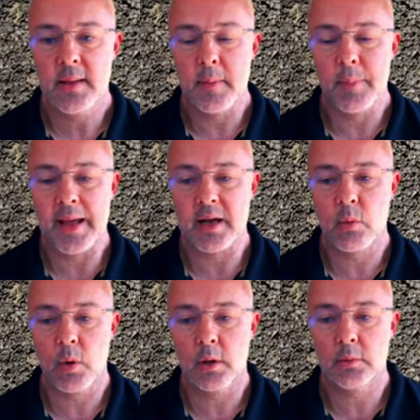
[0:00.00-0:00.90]
the black
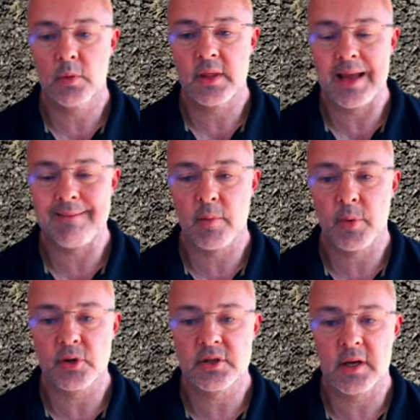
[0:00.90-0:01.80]
one with the arrow
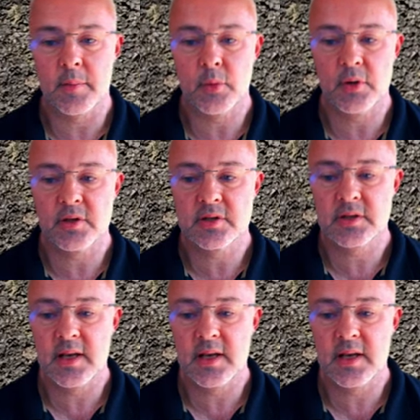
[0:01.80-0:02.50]
pointing upwards,